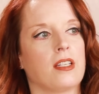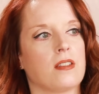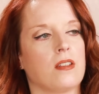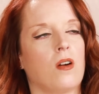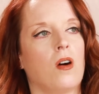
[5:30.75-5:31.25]
think
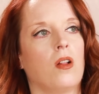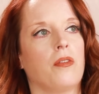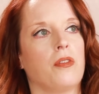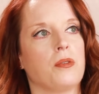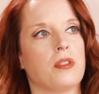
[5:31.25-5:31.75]
it's in all
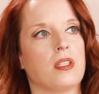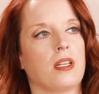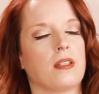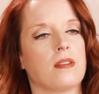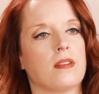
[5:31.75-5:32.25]
of those
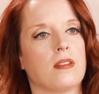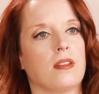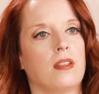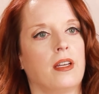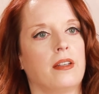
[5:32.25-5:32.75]
things
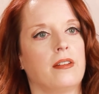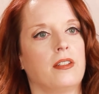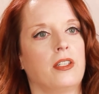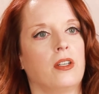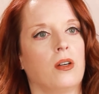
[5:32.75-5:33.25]
that,
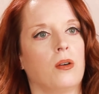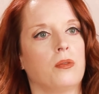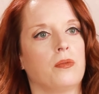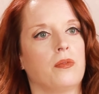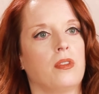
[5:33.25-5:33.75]
you
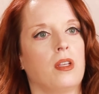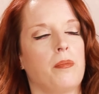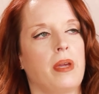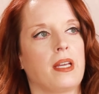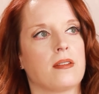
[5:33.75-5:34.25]
know,
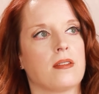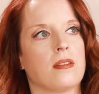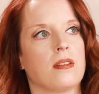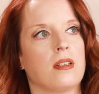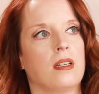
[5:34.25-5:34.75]
that
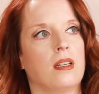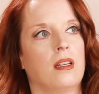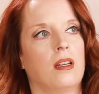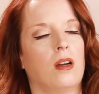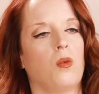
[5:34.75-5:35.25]
makes
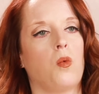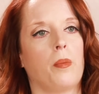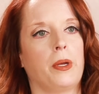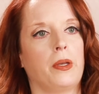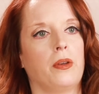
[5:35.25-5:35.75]
a
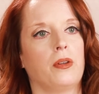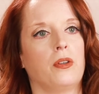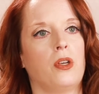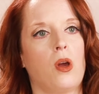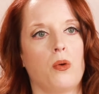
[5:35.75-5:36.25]
woman
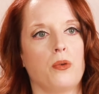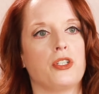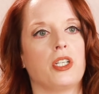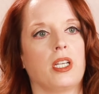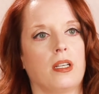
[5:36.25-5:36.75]
know who
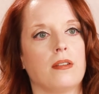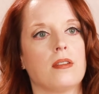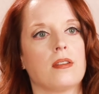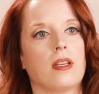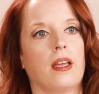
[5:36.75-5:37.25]
she
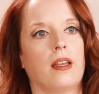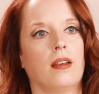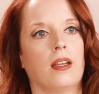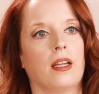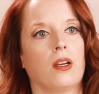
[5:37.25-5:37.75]
is
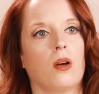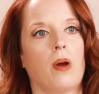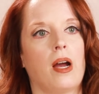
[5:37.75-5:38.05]
and, and go